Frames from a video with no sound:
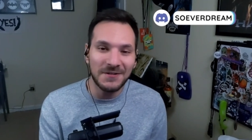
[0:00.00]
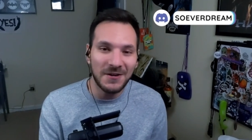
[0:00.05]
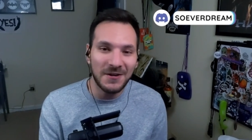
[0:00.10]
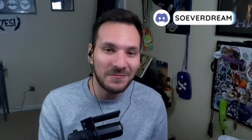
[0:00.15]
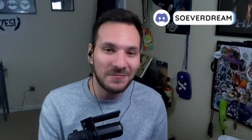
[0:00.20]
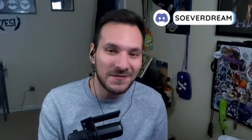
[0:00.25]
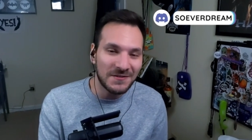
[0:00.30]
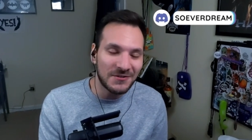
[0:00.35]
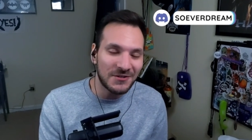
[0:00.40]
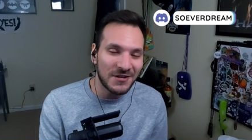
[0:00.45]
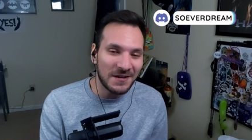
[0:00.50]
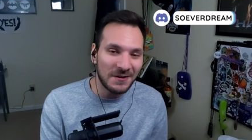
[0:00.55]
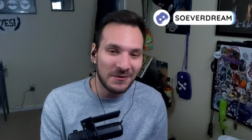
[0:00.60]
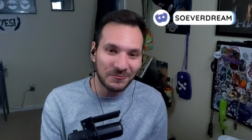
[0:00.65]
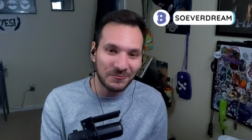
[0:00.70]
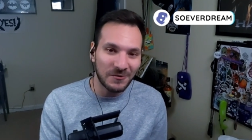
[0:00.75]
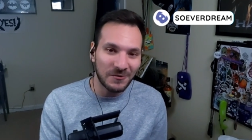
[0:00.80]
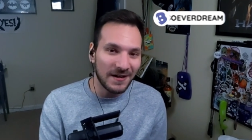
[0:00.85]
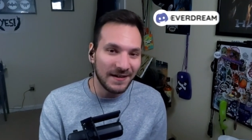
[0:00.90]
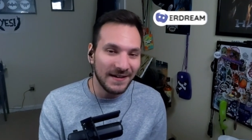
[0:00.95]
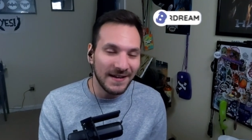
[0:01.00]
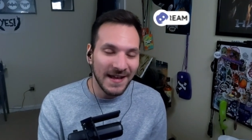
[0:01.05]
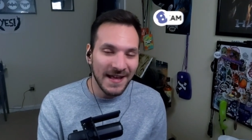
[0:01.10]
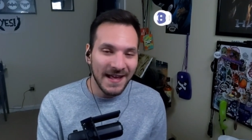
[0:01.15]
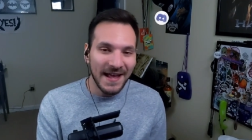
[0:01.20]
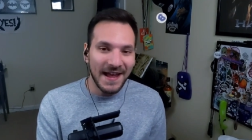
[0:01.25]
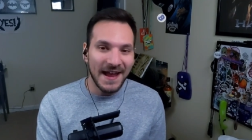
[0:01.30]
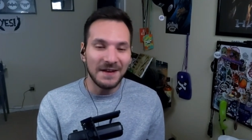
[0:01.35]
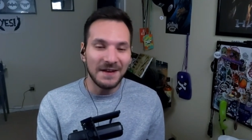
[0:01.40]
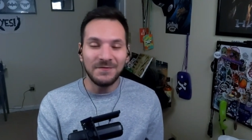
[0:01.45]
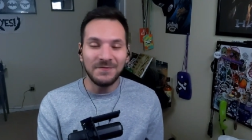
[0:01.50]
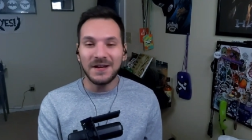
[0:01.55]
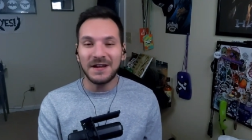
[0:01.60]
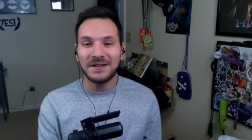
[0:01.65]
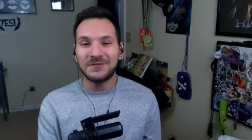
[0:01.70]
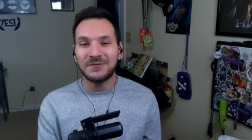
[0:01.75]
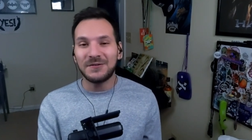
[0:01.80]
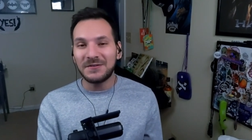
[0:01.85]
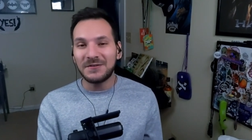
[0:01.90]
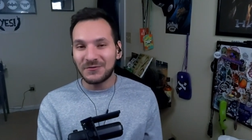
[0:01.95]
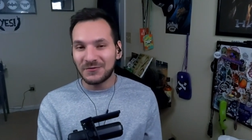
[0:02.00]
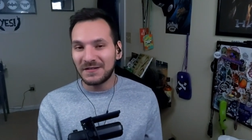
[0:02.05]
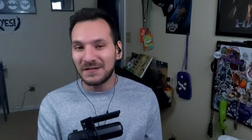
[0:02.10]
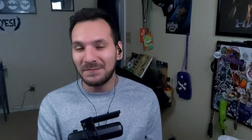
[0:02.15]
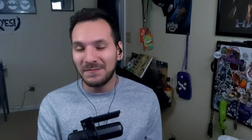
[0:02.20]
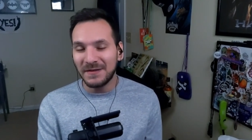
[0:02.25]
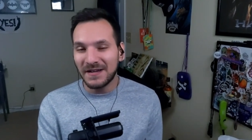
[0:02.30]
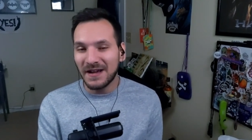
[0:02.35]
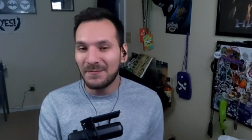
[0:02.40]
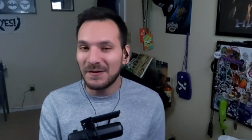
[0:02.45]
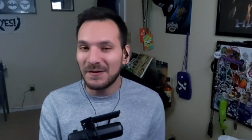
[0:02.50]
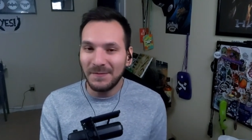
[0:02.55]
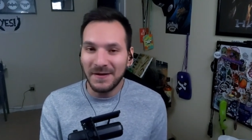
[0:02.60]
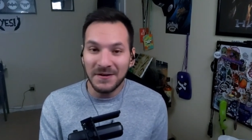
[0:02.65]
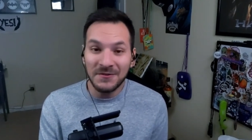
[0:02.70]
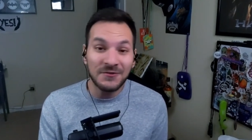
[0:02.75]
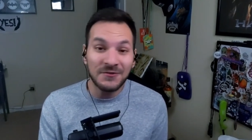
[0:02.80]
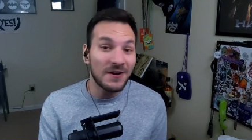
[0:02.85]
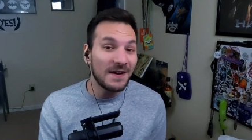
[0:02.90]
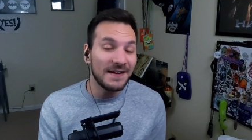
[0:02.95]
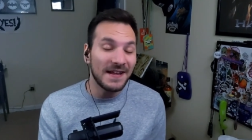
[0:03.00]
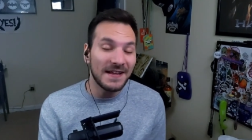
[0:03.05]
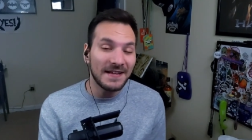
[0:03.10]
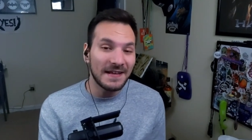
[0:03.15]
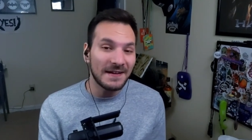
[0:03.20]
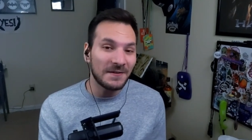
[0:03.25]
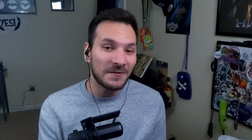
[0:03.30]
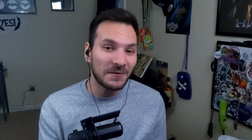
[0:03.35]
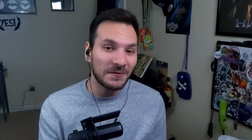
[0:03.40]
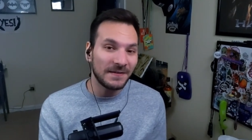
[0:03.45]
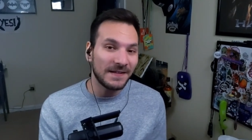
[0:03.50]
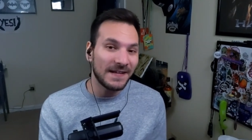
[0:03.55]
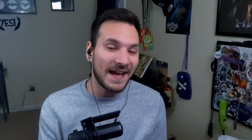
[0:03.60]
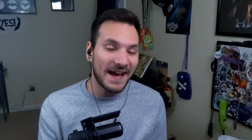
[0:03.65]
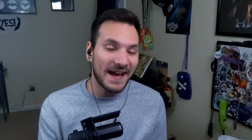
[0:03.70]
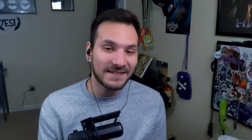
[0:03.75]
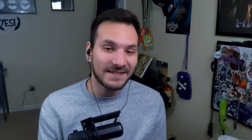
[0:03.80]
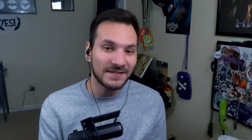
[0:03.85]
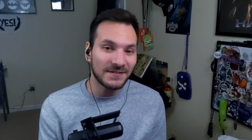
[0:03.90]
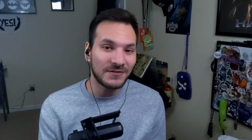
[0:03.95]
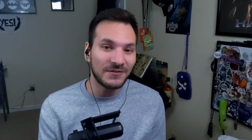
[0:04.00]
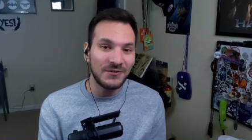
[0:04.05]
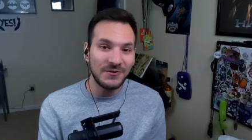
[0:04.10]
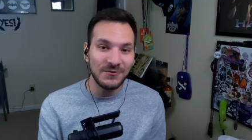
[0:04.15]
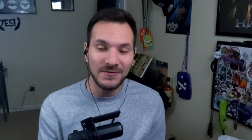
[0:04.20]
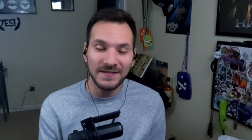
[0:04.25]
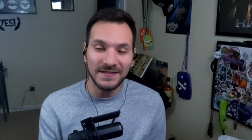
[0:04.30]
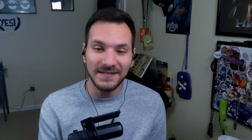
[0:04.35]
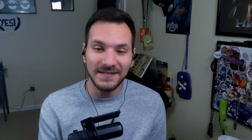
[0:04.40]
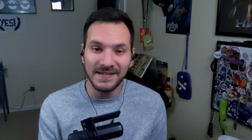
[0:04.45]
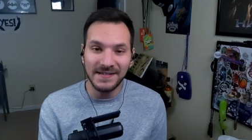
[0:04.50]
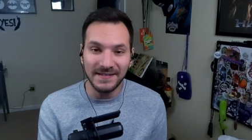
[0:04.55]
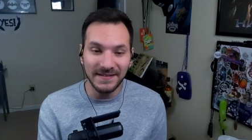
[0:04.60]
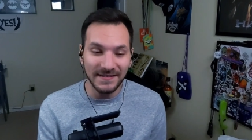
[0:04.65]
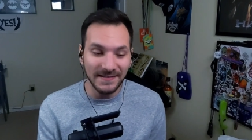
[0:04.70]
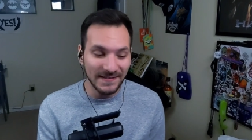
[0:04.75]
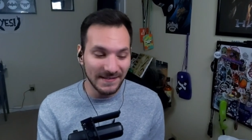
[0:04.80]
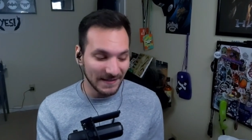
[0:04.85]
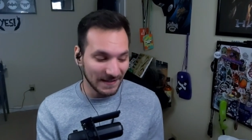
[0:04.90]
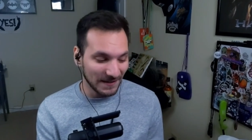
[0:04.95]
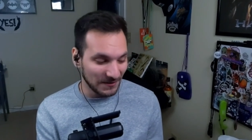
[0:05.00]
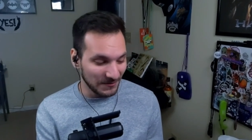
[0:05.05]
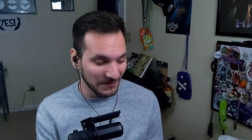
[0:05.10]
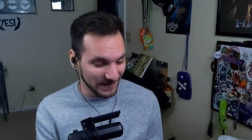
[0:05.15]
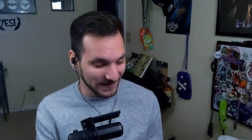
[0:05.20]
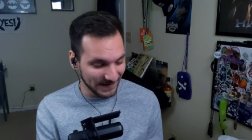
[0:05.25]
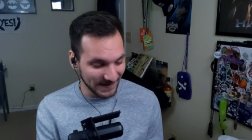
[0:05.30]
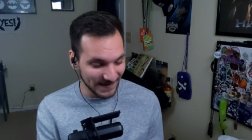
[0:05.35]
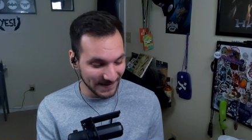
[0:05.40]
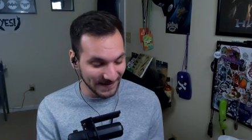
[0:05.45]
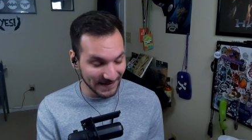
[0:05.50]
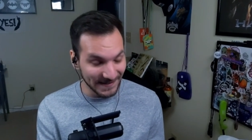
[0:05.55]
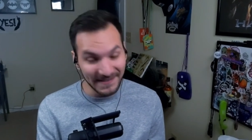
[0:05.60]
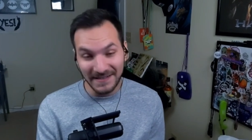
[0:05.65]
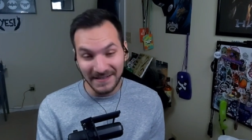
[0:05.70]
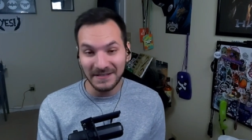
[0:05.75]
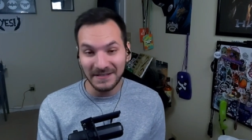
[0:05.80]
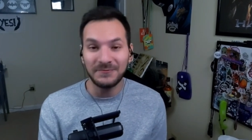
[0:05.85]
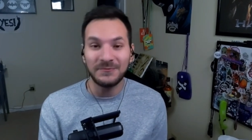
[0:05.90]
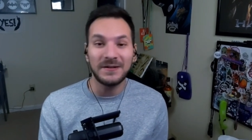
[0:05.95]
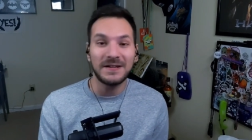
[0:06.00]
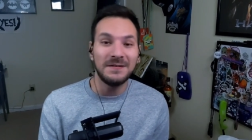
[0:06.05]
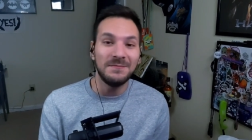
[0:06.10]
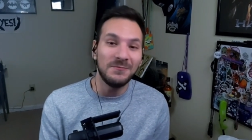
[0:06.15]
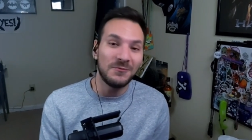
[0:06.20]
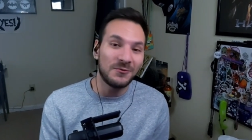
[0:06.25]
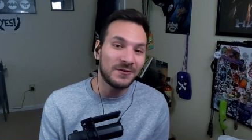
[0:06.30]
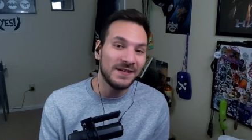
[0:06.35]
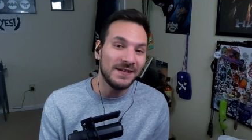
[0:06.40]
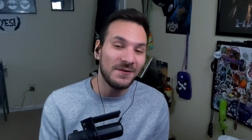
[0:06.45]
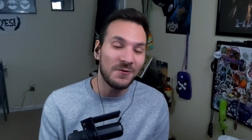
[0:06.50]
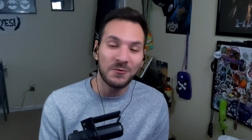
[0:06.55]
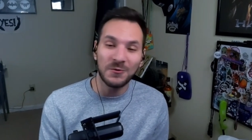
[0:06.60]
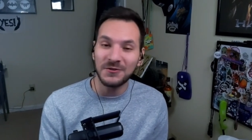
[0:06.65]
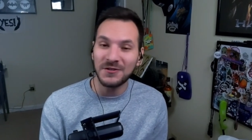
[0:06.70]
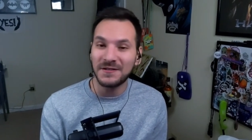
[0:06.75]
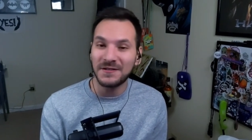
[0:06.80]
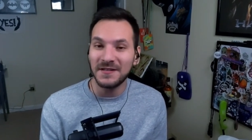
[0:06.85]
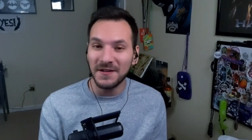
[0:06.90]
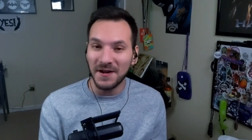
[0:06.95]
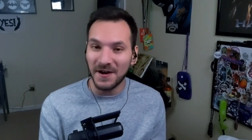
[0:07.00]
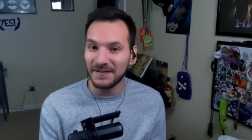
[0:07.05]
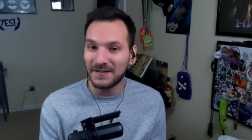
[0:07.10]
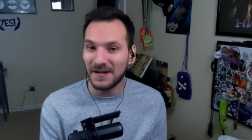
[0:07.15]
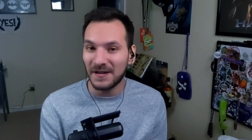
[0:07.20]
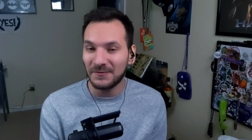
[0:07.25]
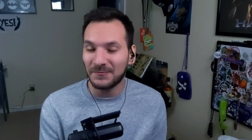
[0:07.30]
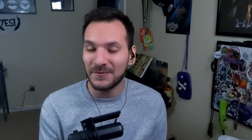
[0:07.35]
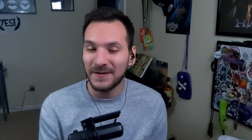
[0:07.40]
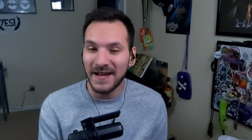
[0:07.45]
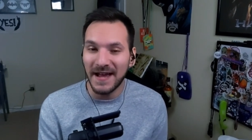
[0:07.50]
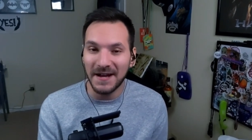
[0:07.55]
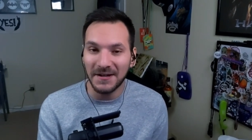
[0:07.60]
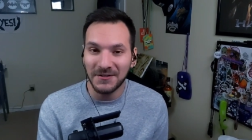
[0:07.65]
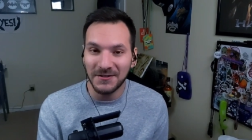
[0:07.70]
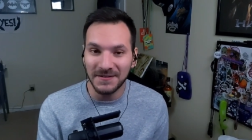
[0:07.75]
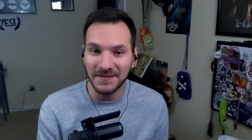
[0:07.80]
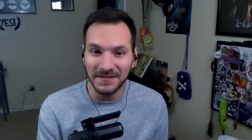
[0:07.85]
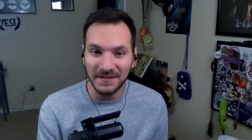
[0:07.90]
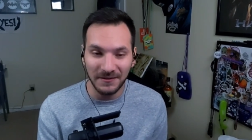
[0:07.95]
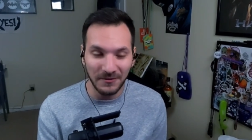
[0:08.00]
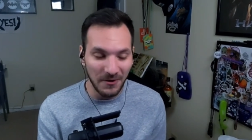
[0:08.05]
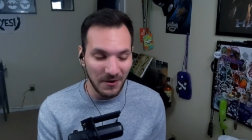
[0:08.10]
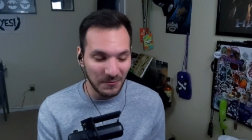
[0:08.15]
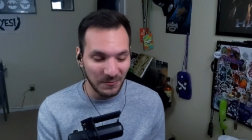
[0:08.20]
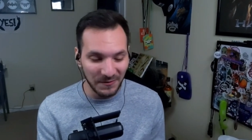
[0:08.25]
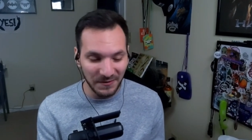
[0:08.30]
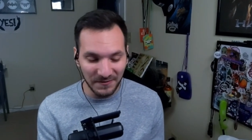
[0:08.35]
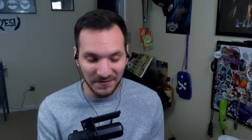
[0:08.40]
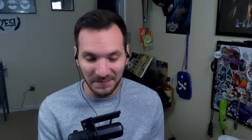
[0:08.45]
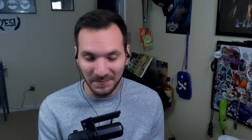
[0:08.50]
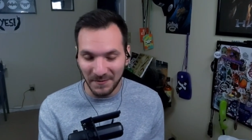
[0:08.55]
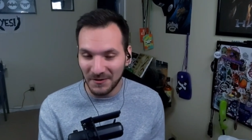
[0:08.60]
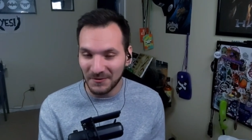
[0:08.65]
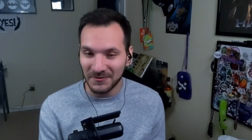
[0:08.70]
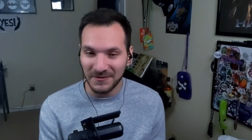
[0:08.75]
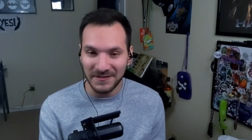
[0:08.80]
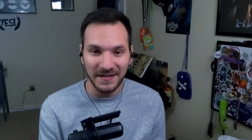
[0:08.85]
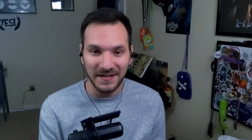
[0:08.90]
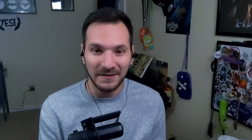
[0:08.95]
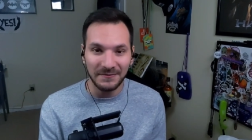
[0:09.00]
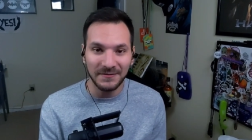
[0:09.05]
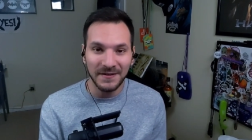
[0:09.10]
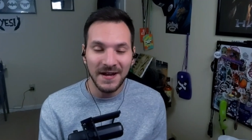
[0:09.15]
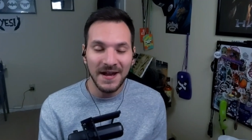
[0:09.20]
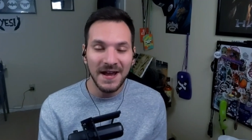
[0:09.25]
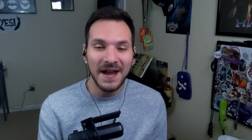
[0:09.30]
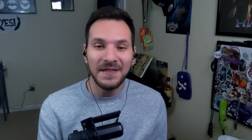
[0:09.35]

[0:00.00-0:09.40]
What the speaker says: It helps this channel run, and if you guys are interested in becoming a patron and getting early access to the seasons, including season 6 of Rick and Morty, or just the uncut reactions along with some other stuff,